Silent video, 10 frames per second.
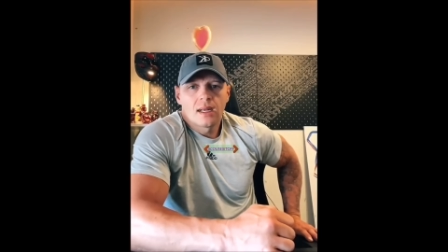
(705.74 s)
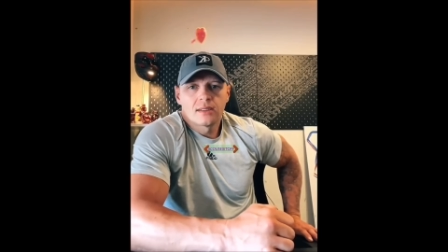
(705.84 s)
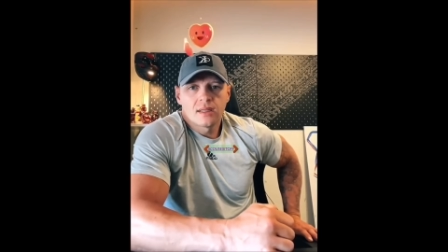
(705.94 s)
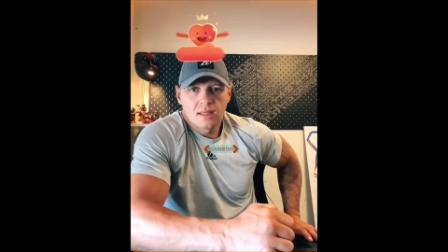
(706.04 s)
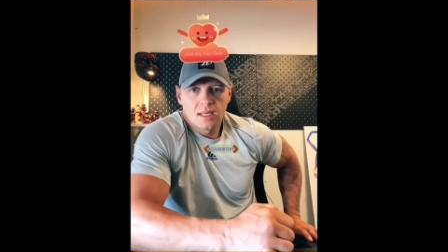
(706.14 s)

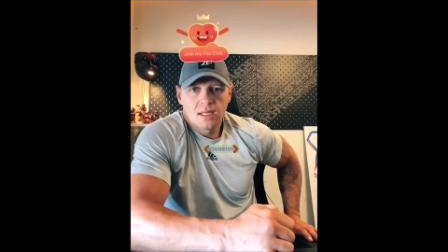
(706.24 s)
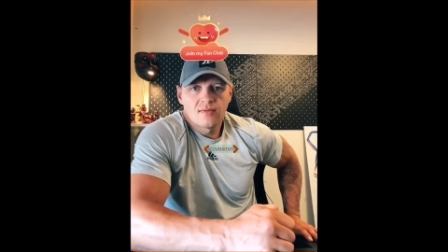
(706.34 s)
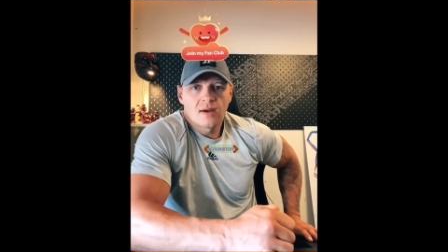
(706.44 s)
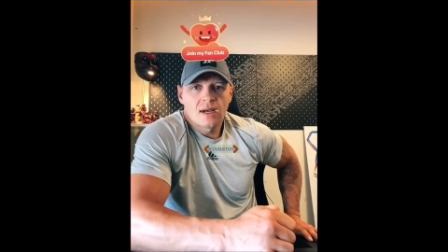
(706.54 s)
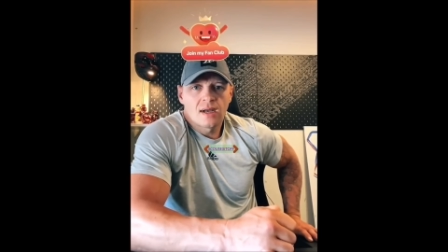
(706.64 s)
and you're
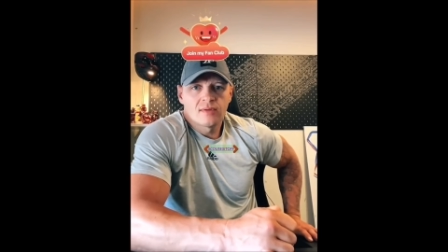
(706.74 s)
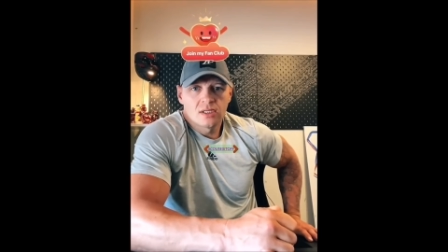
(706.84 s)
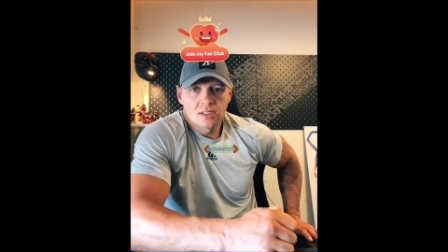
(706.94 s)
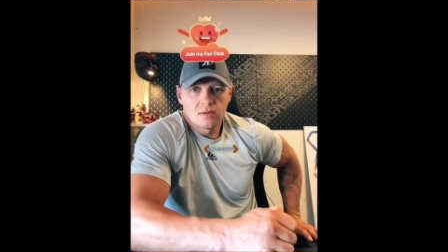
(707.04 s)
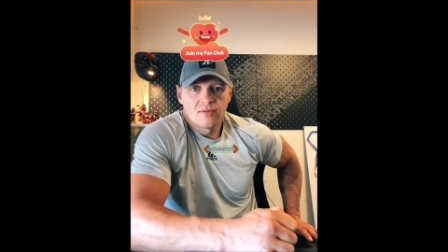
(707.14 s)
35
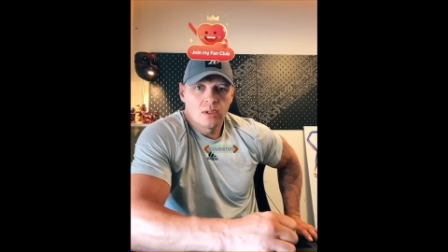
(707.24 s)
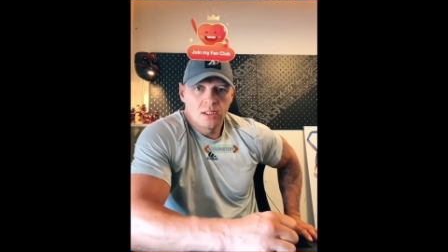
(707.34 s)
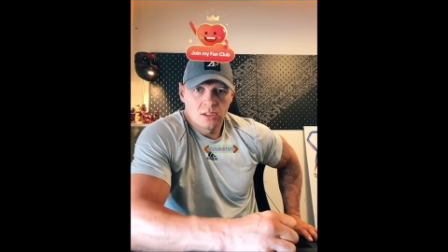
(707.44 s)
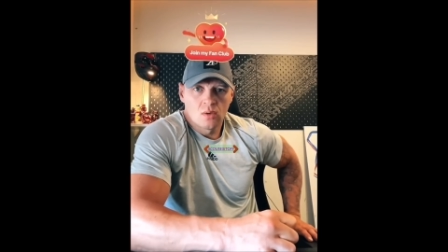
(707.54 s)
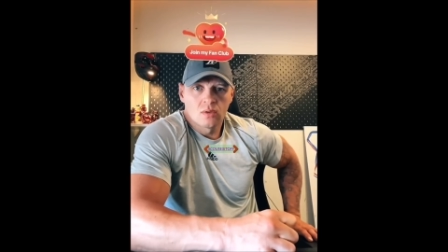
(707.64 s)
and you stop the
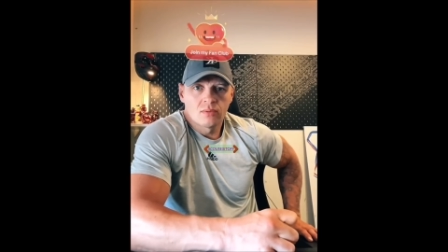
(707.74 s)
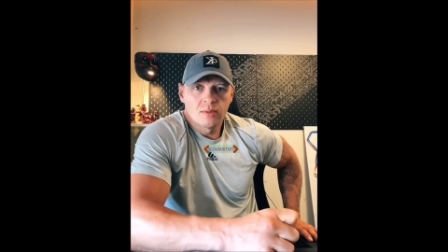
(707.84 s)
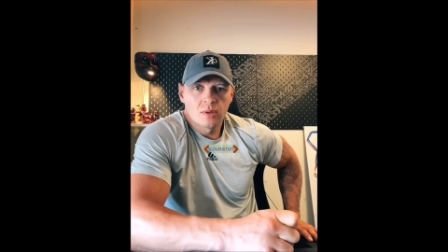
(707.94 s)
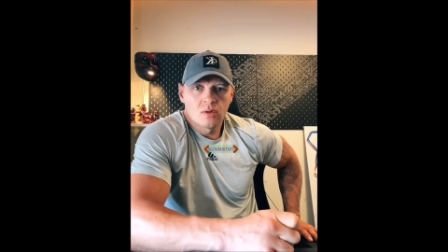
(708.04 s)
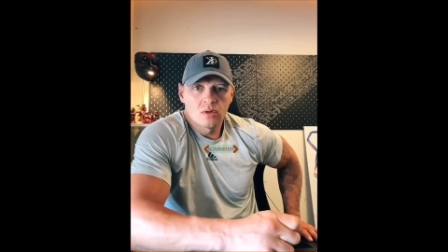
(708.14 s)
weed, you know the
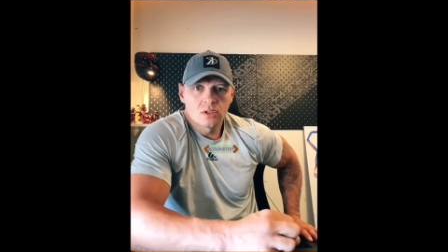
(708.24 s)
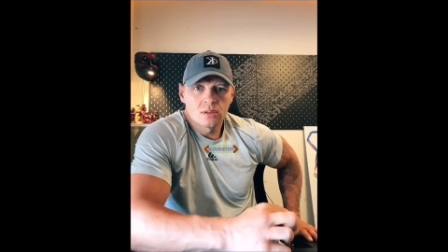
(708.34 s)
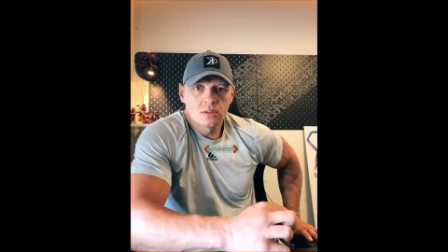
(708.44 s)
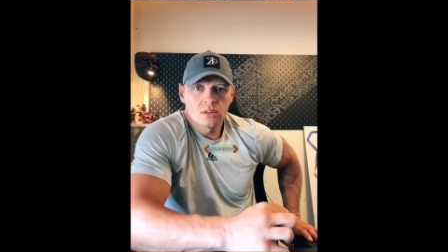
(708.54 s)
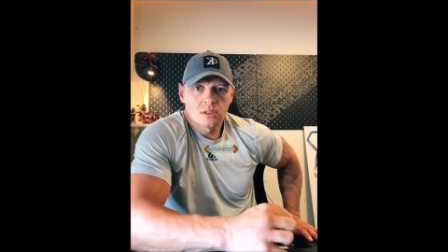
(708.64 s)

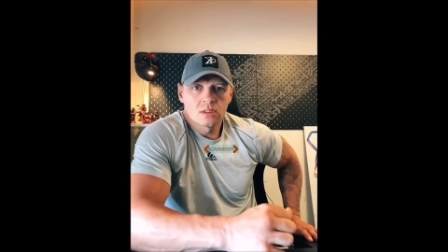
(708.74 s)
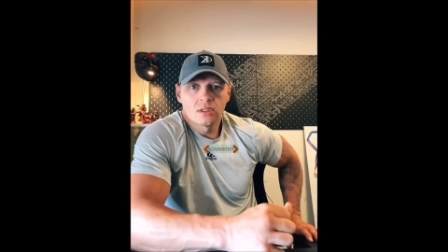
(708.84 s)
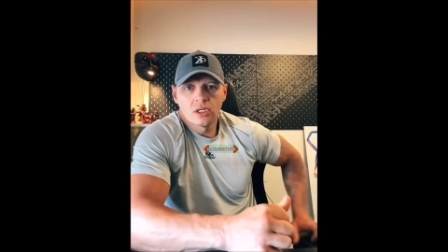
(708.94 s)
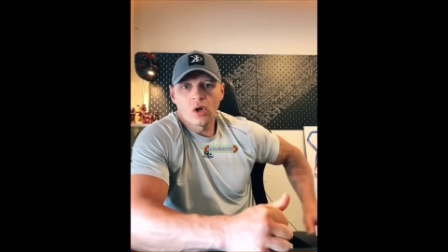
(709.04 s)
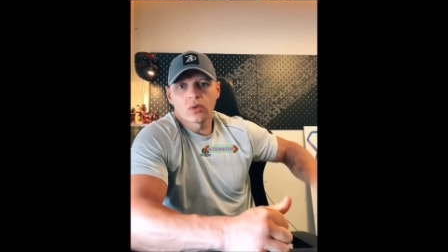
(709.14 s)

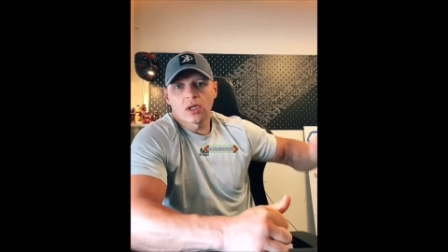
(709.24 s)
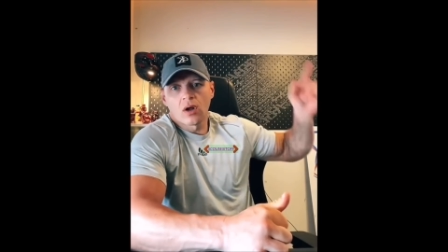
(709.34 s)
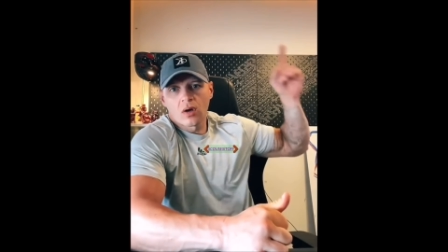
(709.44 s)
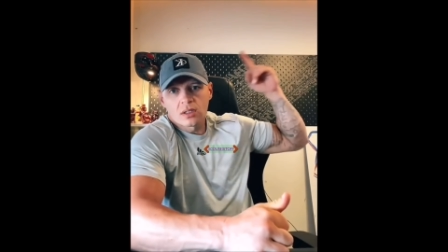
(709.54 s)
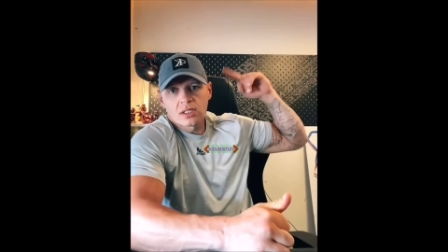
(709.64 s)
repercussions, you know the
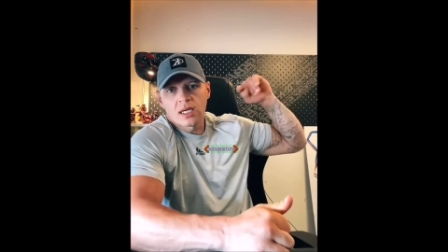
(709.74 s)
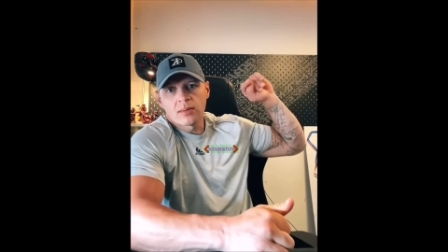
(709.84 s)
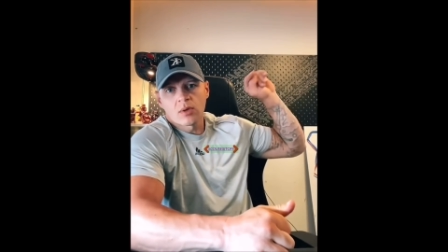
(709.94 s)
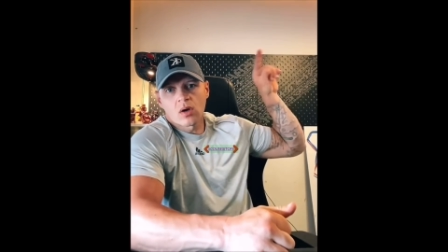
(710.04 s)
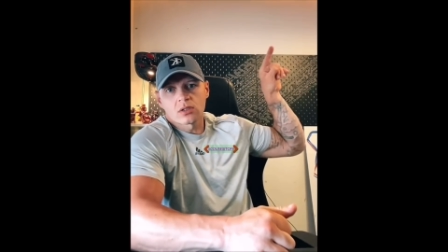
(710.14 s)

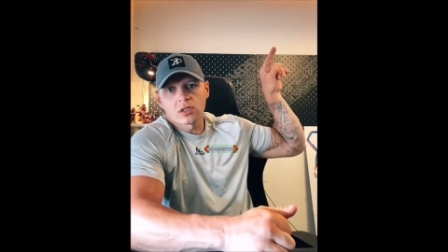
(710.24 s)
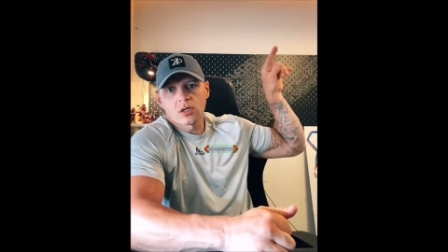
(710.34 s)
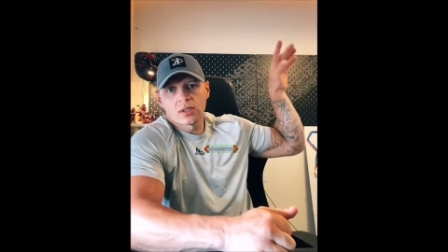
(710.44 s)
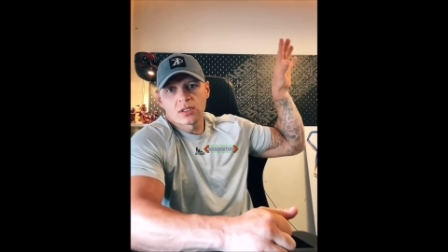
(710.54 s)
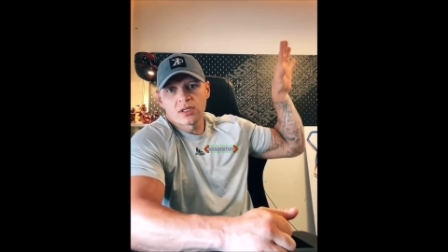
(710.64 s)
long-term
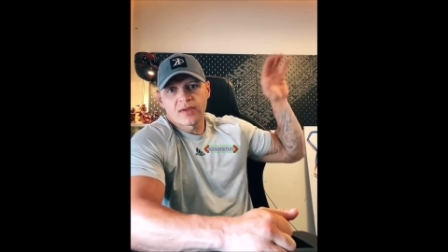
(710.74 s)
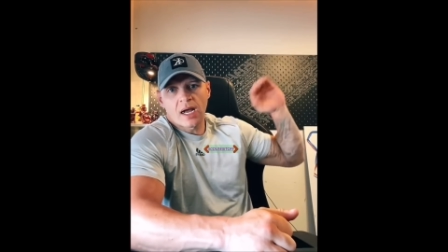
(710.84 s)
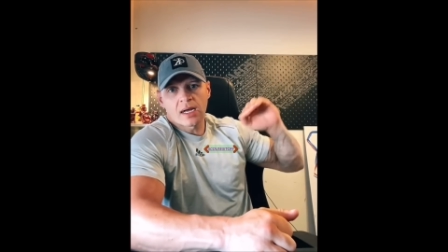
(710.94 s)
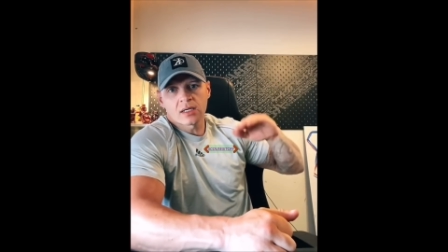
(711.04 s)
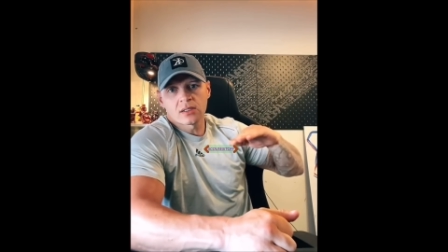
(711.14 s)
consequences of
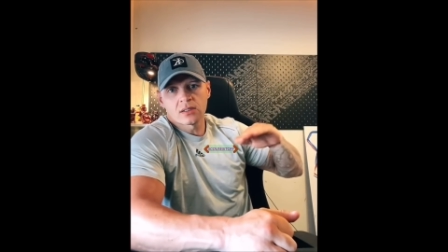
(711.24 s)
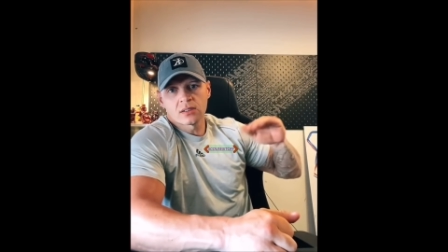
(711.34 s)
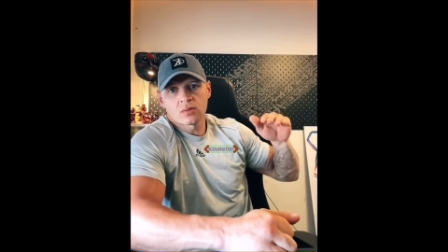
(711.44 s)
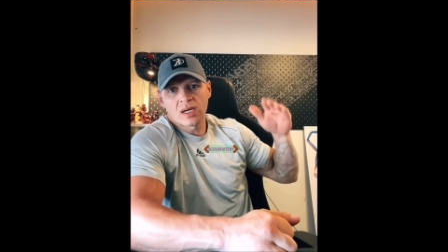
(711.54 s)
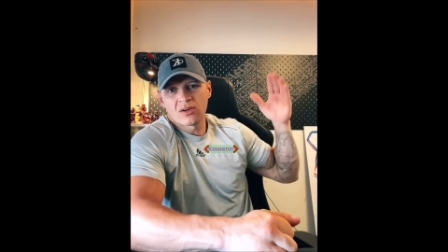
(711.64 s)
your
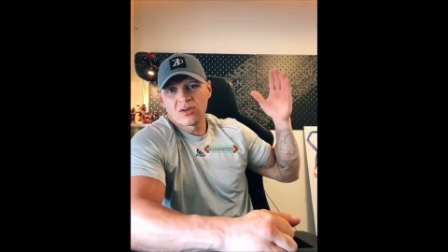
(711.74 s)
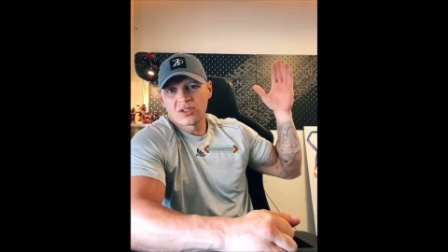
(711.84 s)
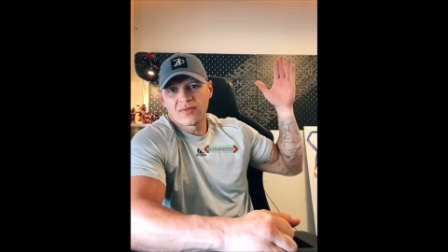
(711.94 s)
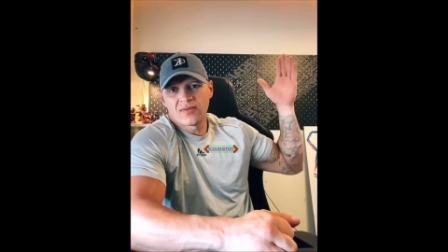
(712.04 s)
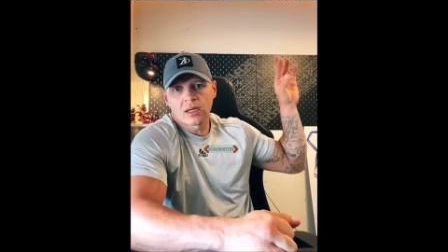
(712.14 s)
actions. Why?
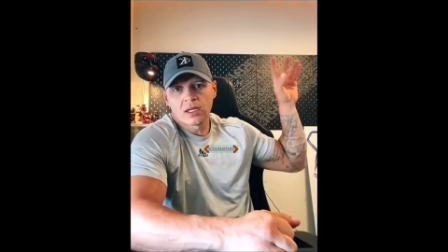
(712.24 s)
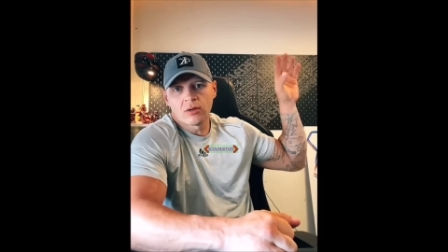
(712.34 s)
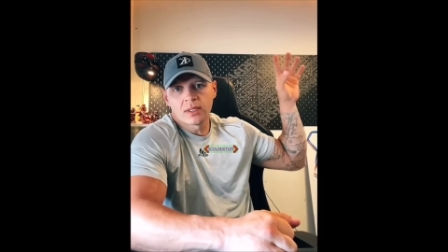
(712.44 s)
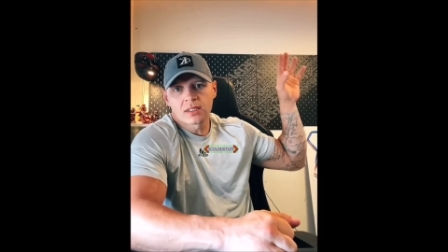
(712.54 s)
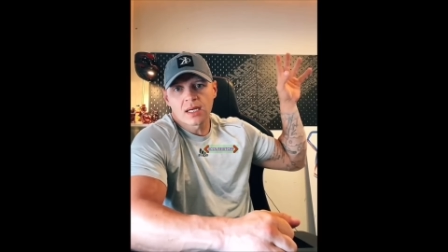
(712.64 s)
Because you're a
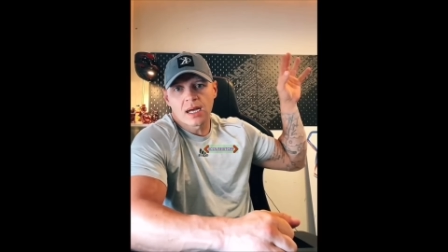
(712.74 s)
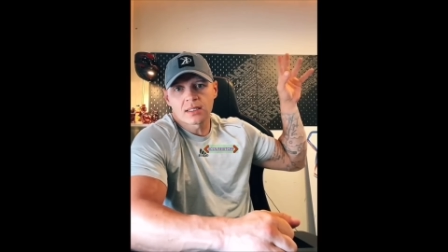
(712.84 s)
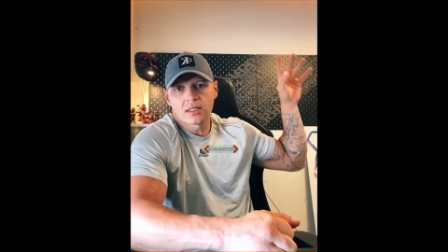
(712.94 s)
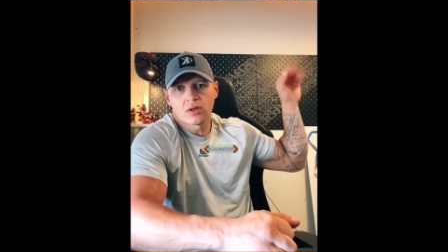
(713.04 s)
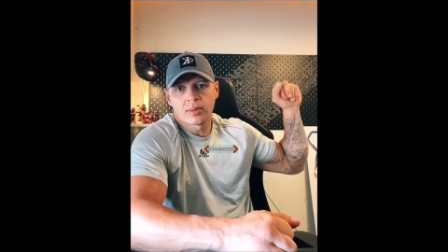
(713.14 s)
little bit
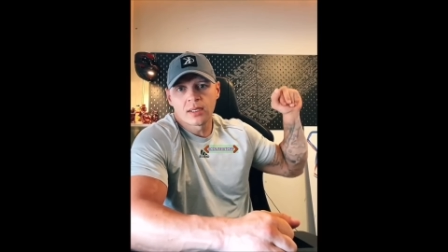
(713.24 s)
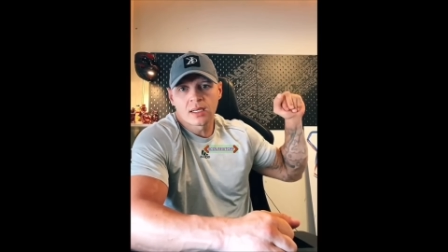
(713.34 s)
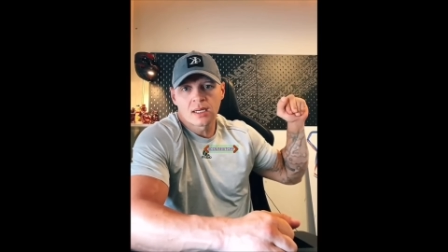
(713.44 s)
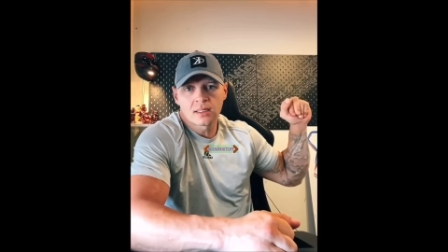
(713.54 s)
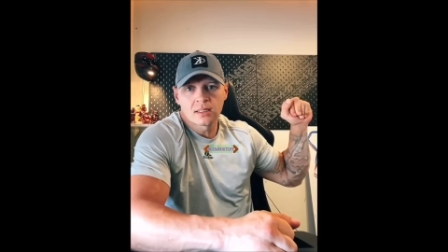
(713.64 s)
scatty up
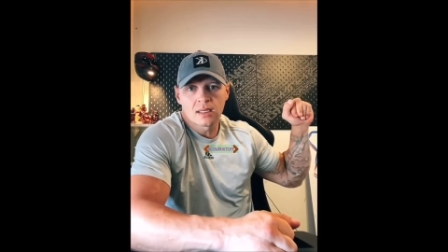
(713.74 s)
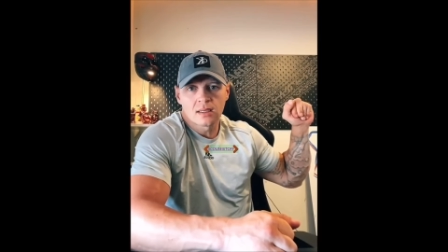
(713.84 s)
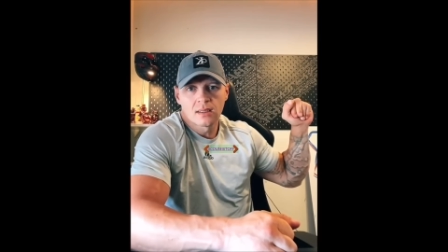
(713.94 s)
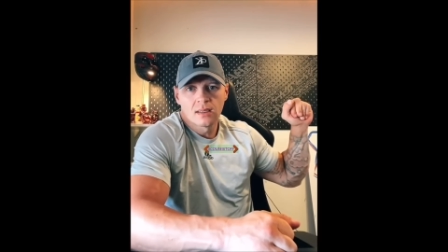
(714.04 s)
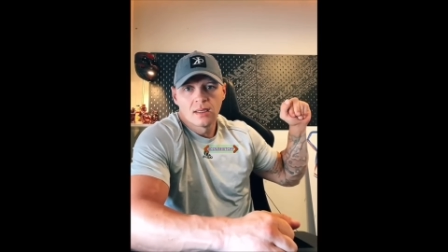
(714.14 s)
here, aren't you?